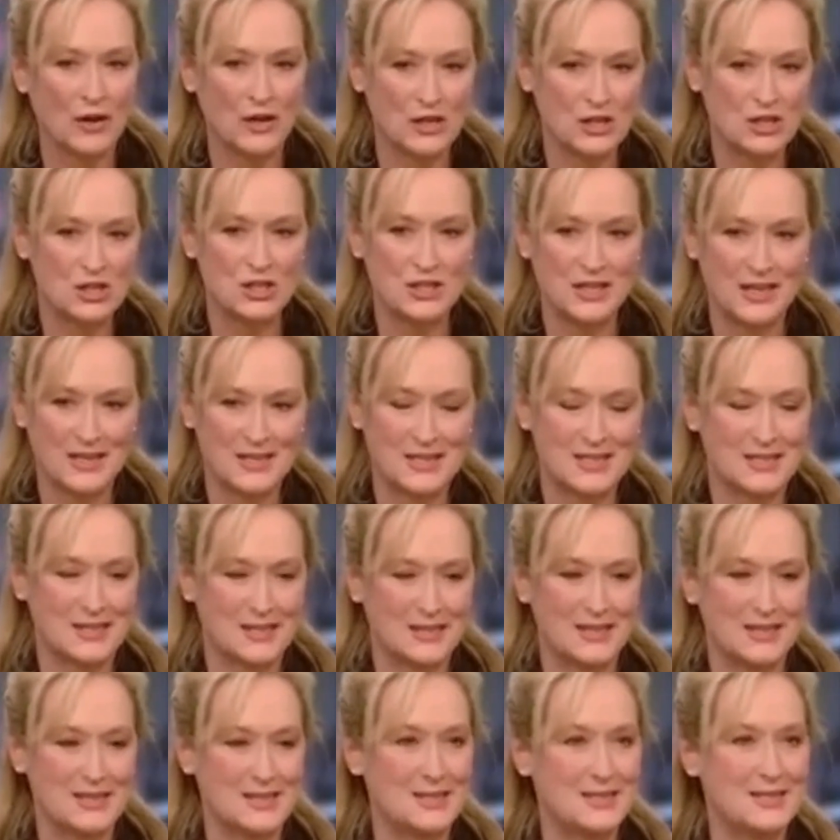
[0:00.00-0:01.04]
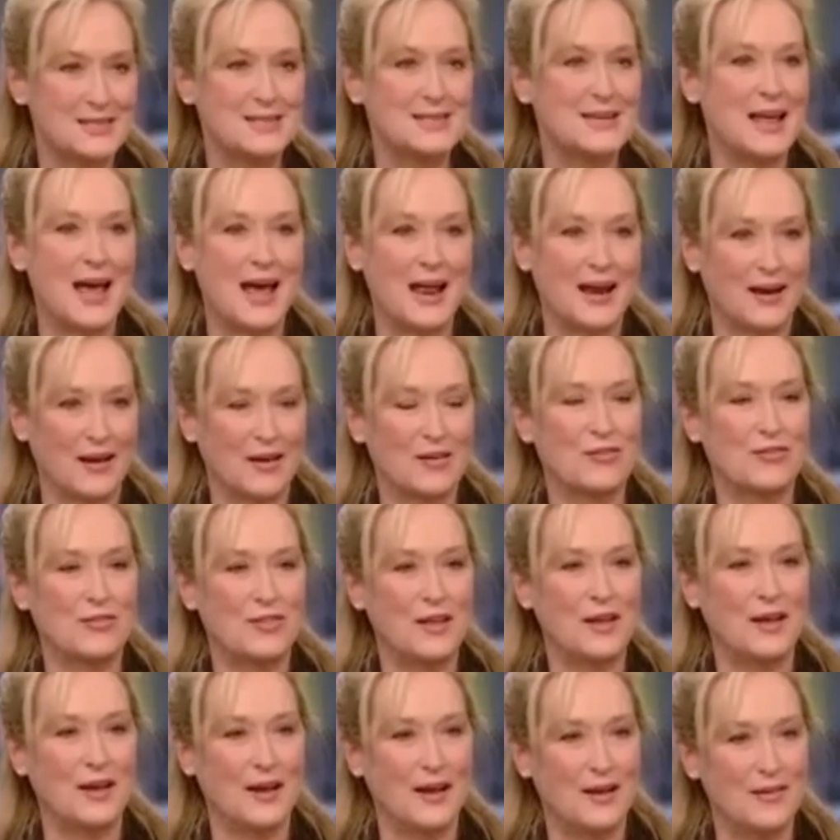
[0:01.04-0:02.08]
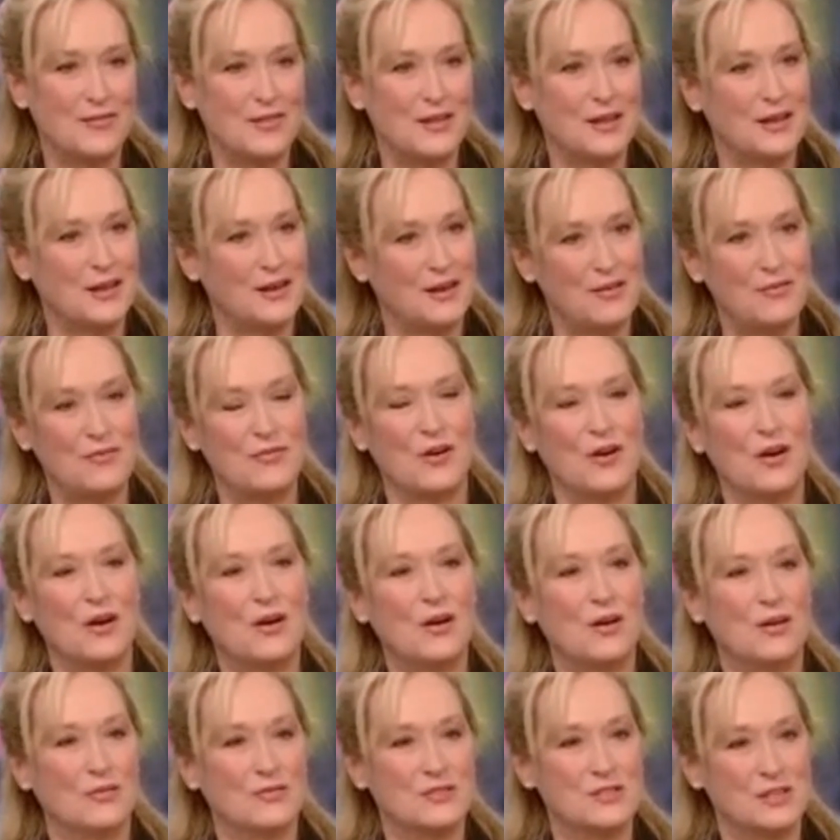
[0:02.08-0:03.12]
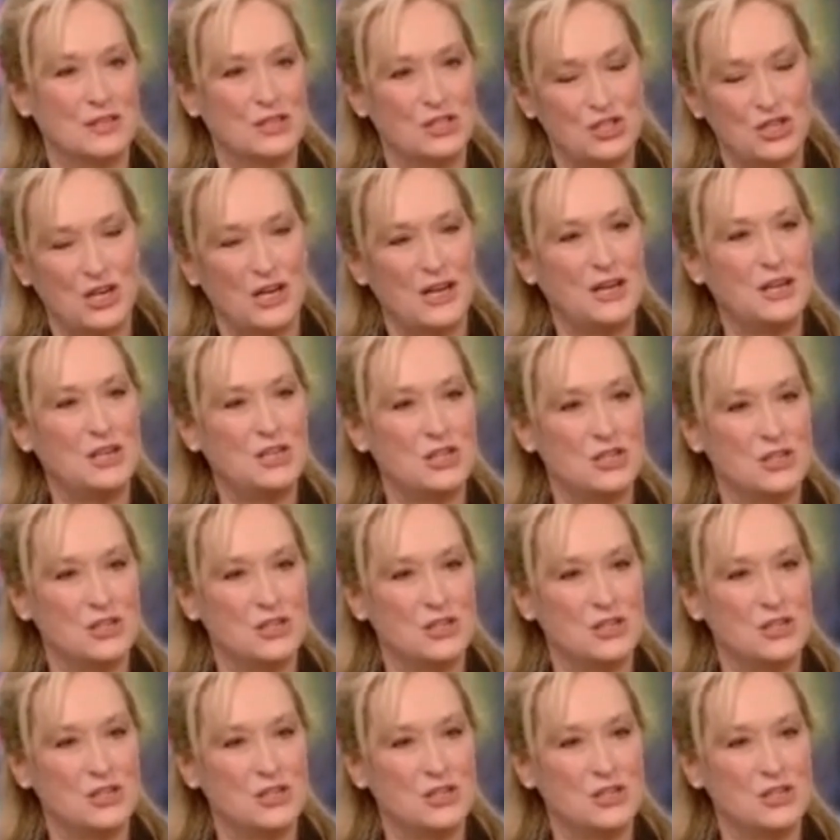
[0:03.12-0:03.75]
to rise above the chaos surrounding her. The adult entertainment